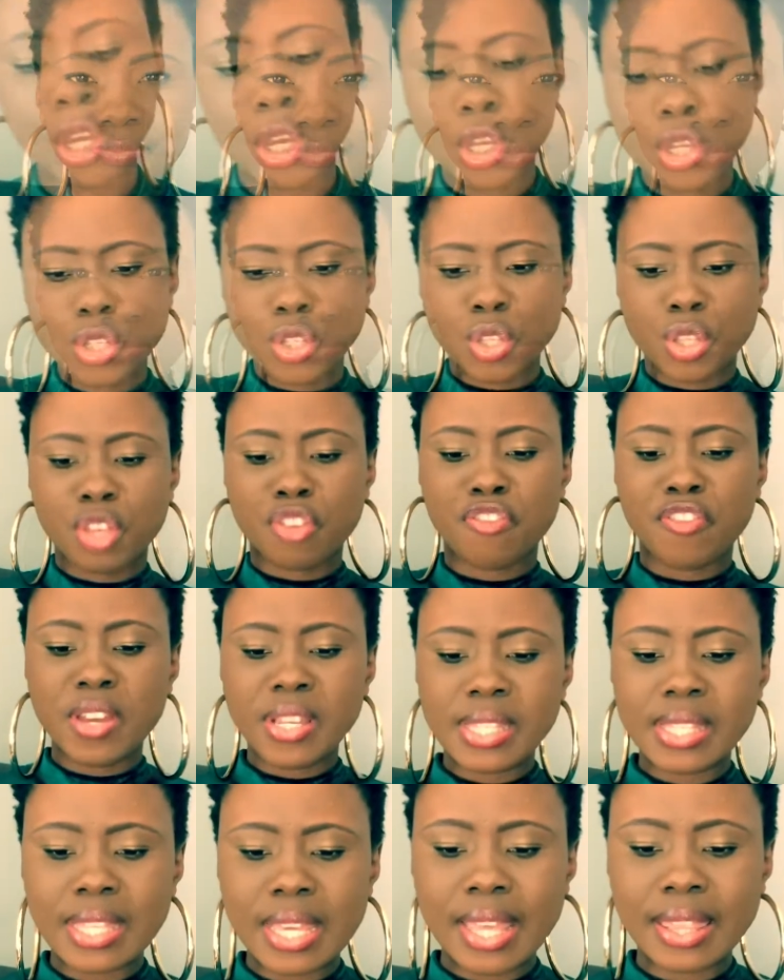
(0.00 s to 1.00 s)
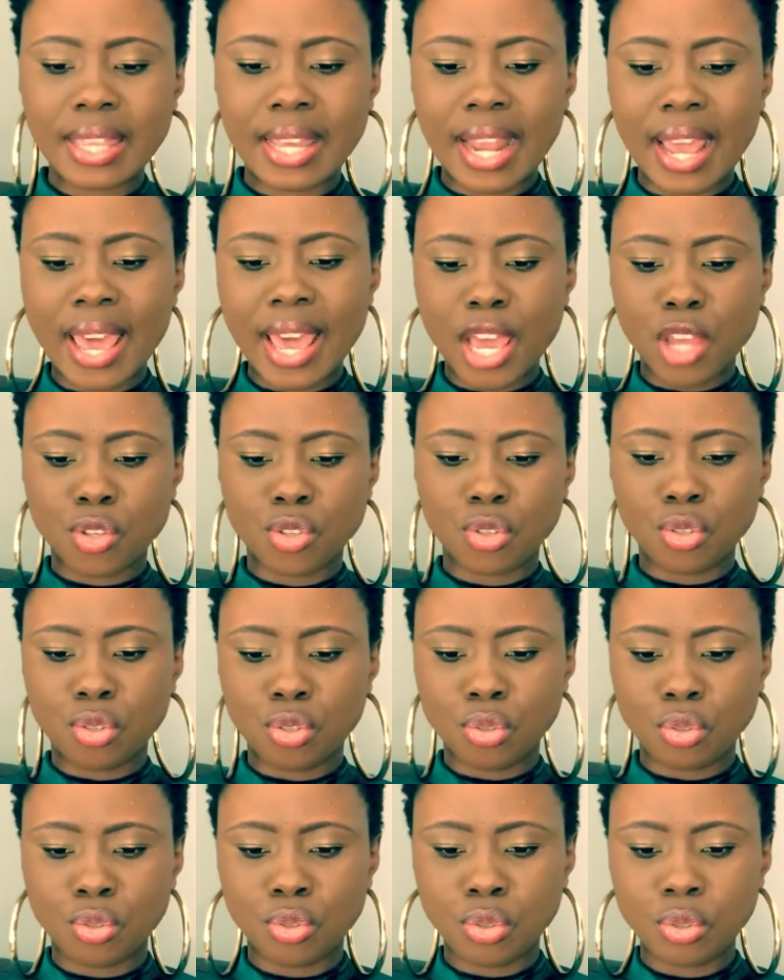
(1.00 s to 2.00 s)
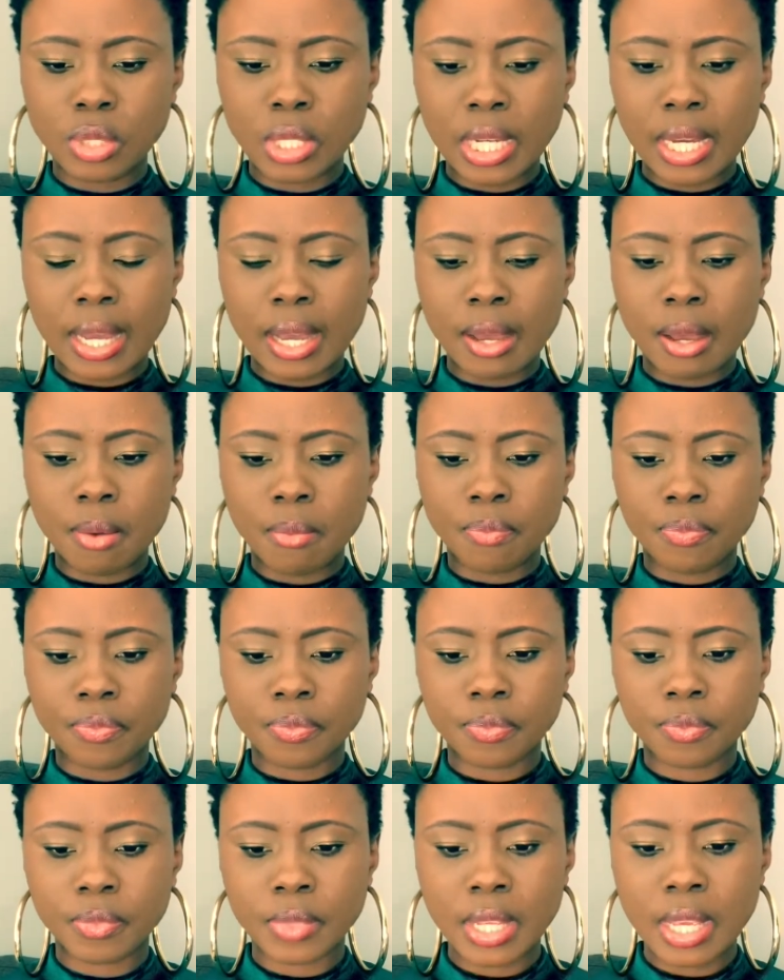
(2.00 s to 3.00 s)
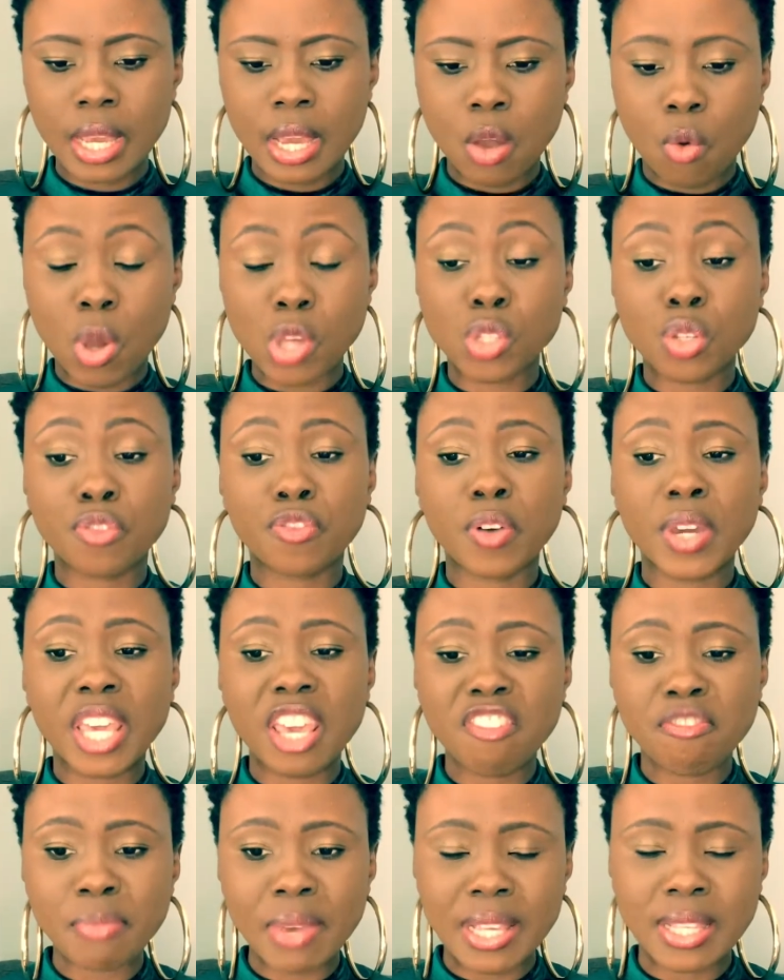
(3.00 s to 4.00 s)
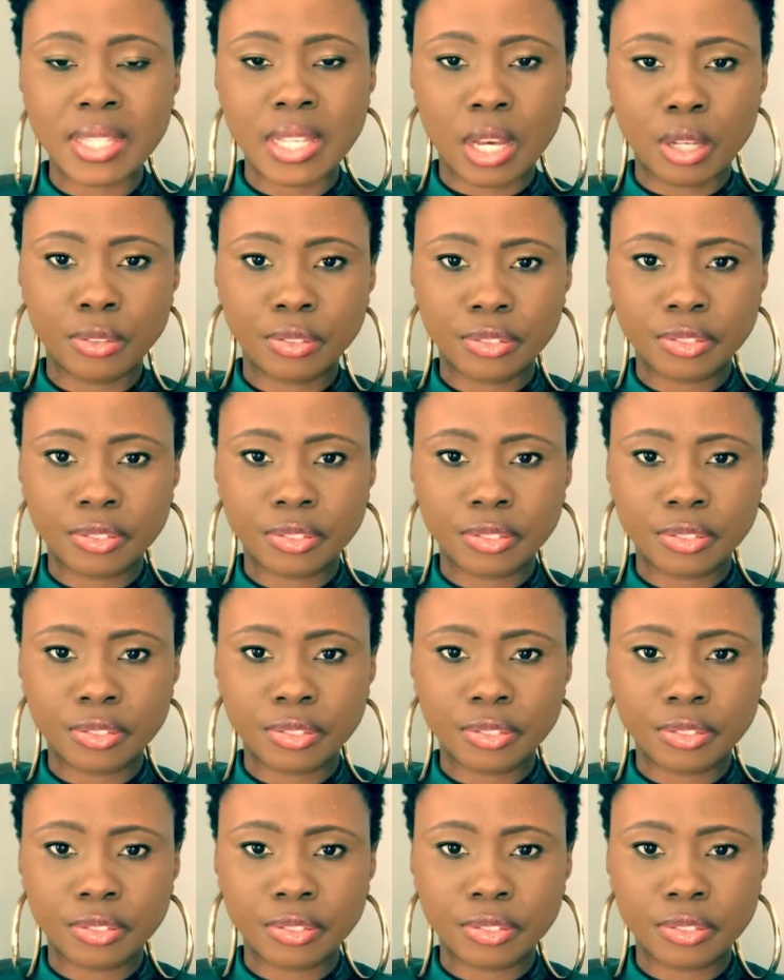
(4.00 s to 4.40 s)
So the first thing that I had to do was to forgive myself.